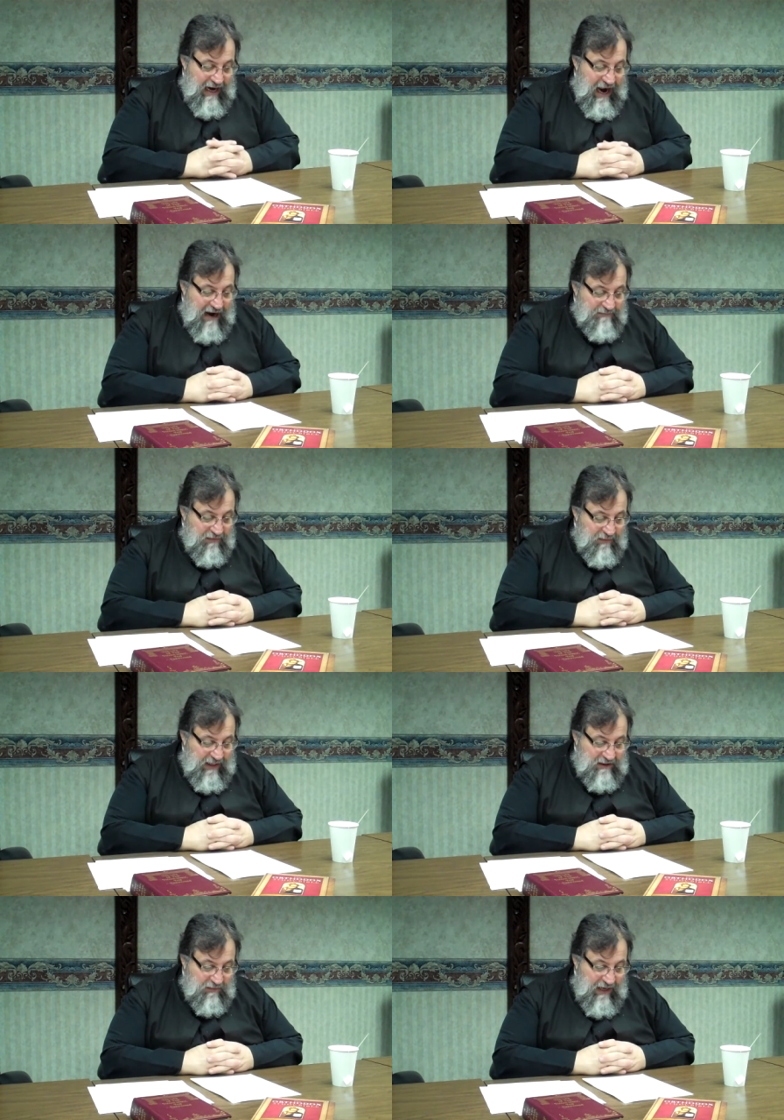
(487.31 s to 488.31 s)
After the
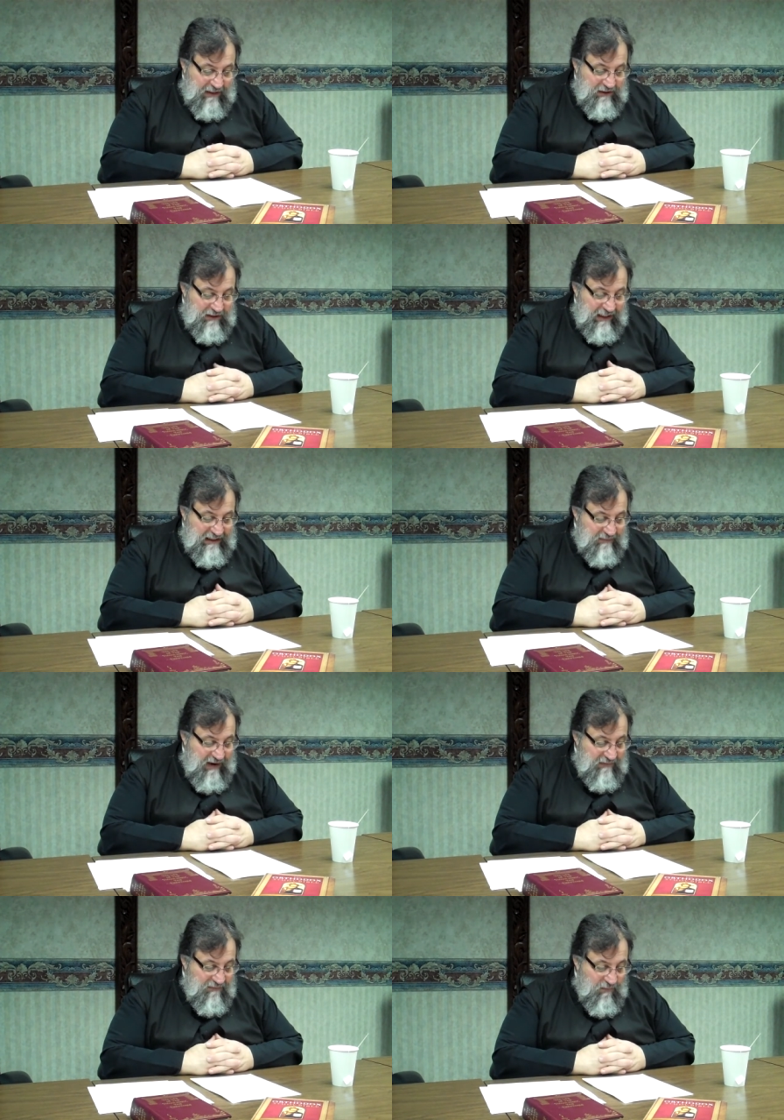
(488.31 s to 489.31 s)
resurrection, he
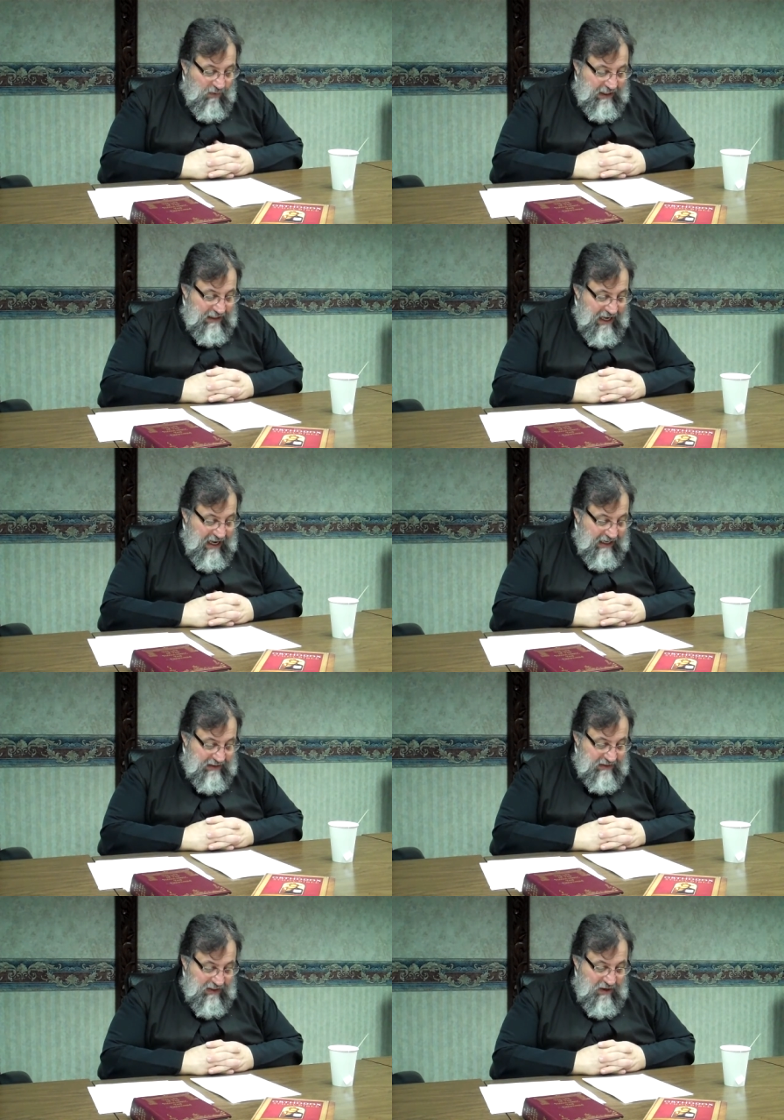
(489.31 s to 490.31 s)
spent 40
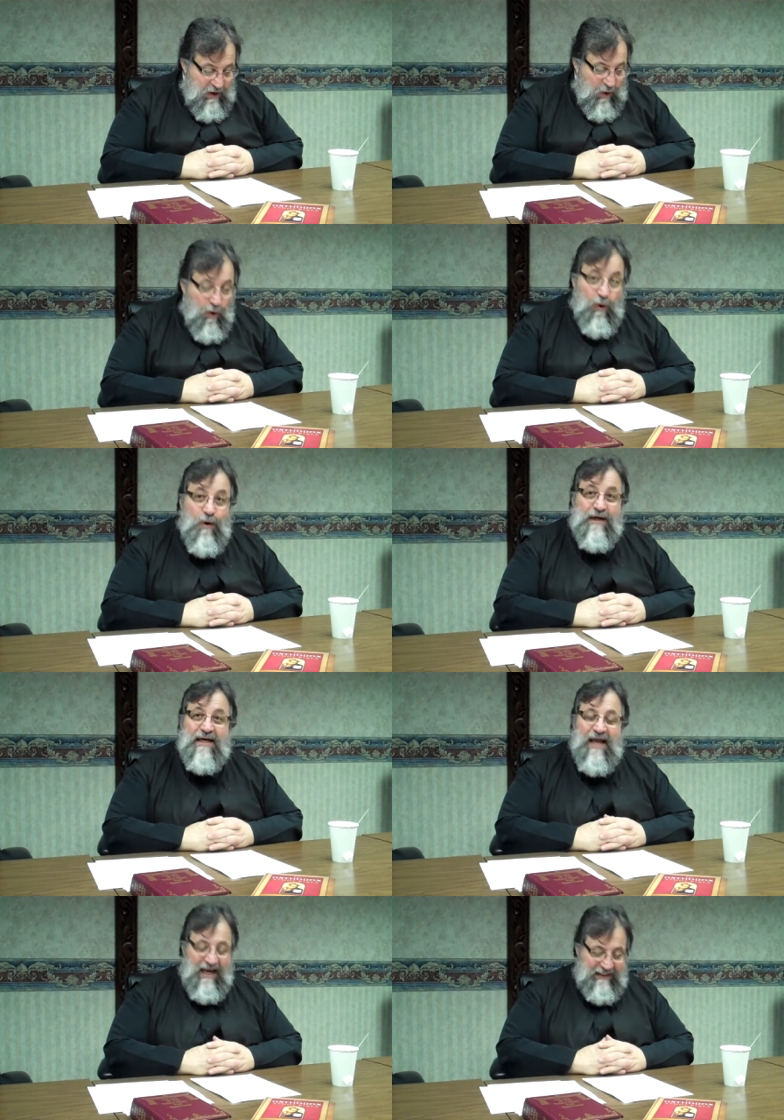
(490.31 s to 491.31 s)
days
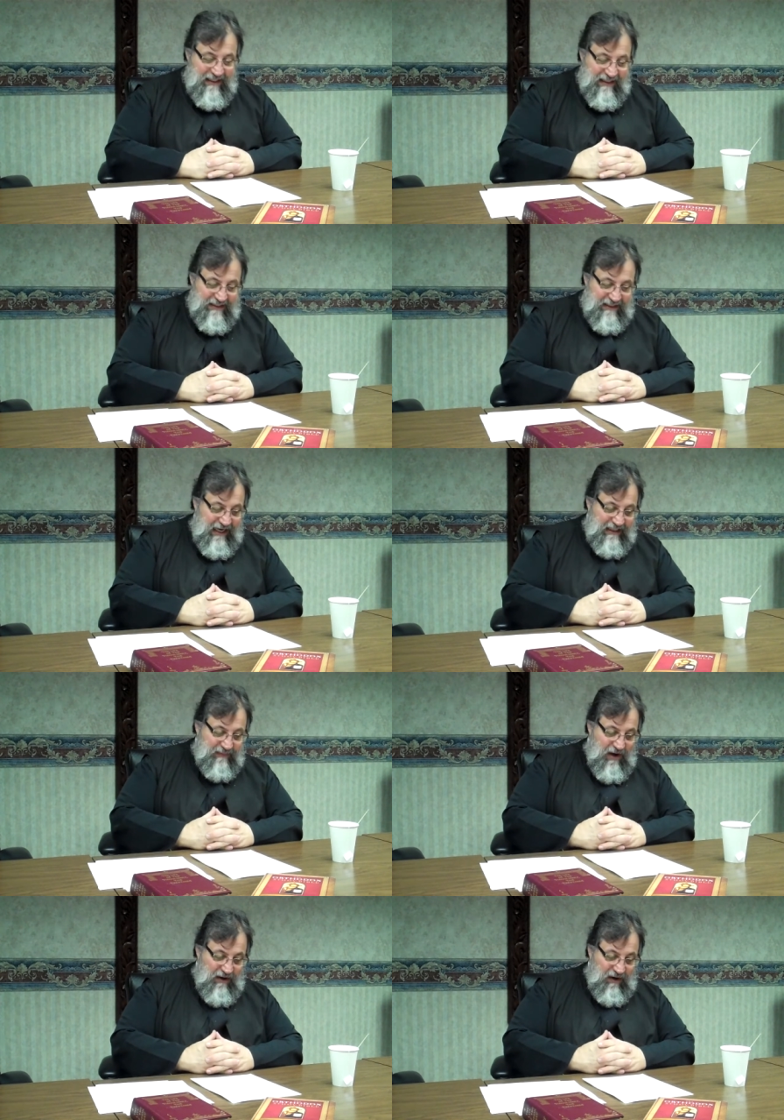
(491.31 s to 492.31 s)
organizing his
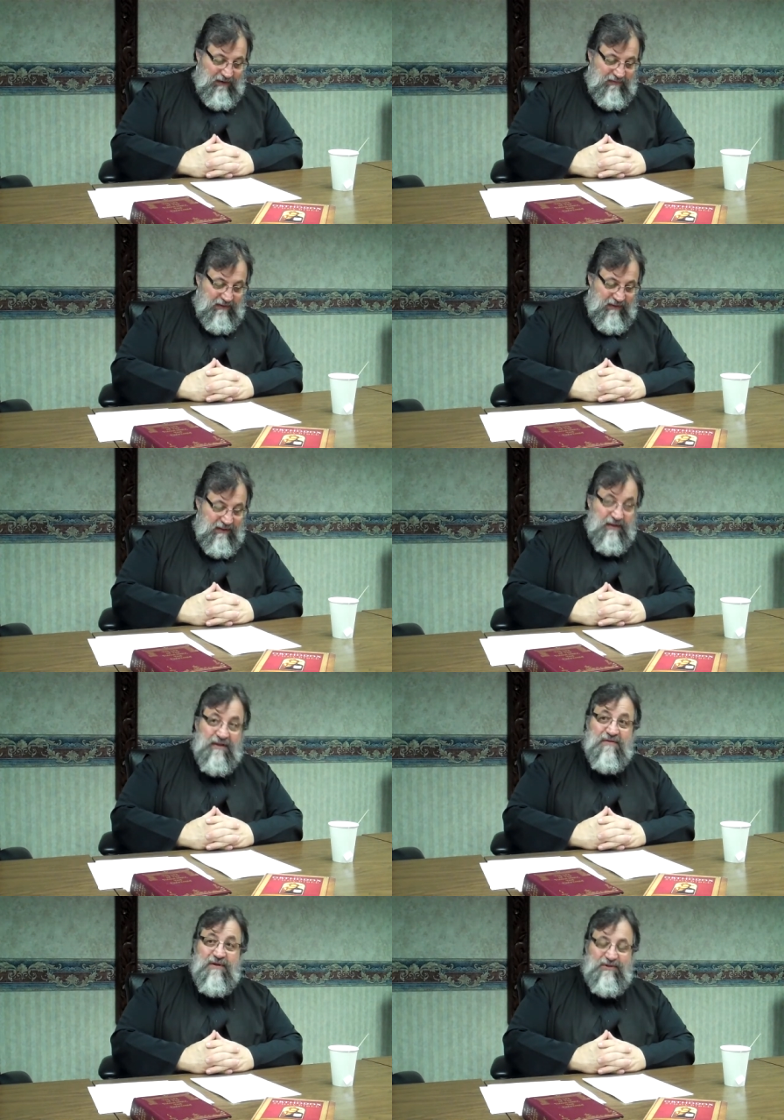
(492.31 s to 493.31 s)
kingdom on earth,
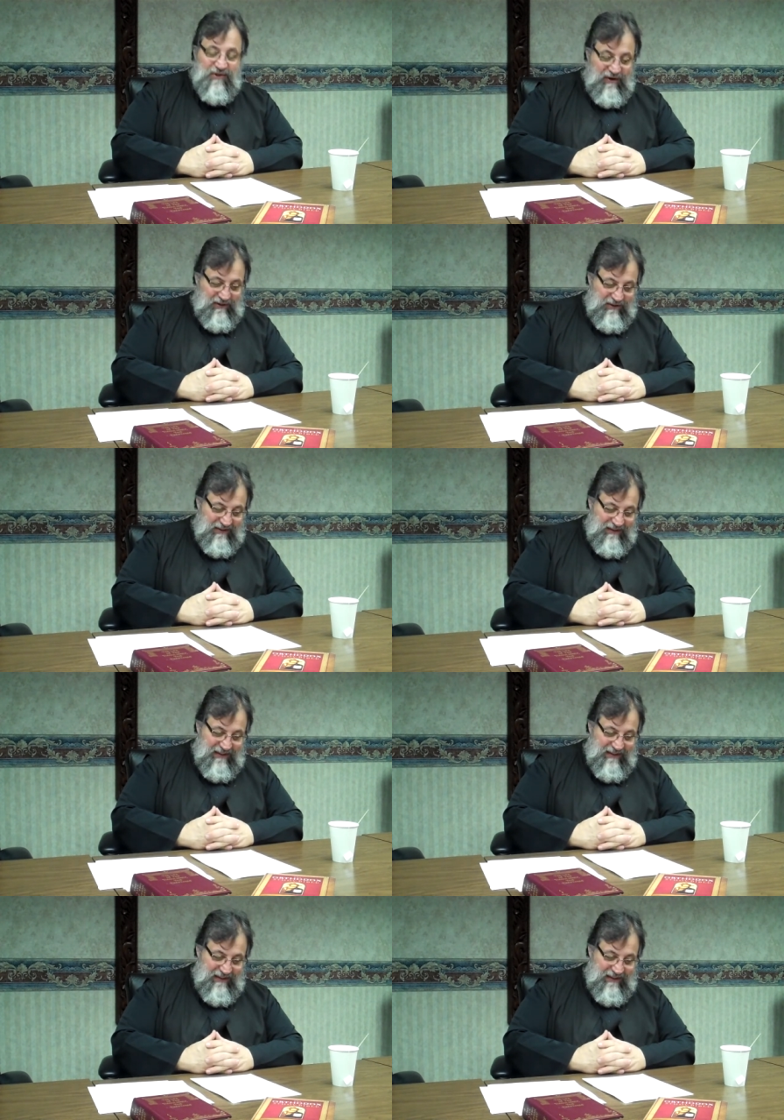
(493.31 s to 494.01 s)
the church.